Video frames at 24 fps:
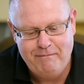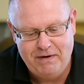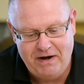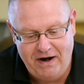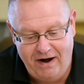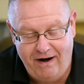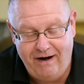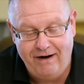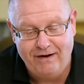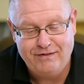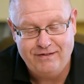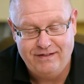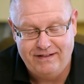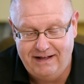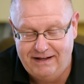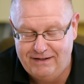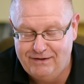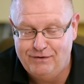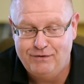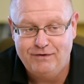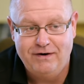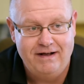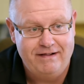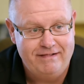but honestly, I
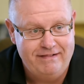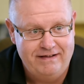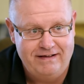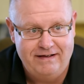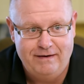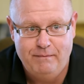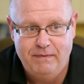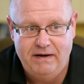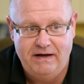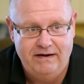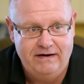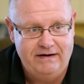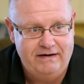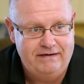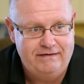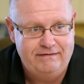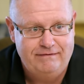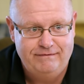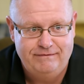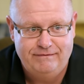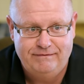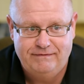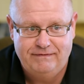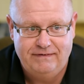do not think about it.
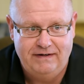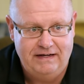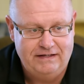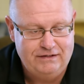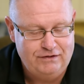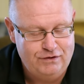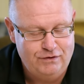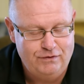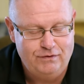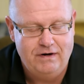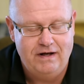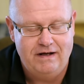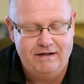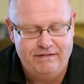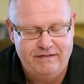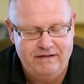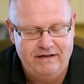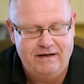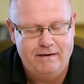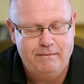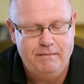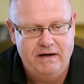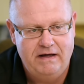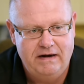I do not
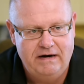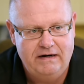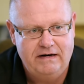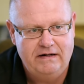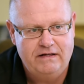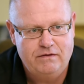think about it.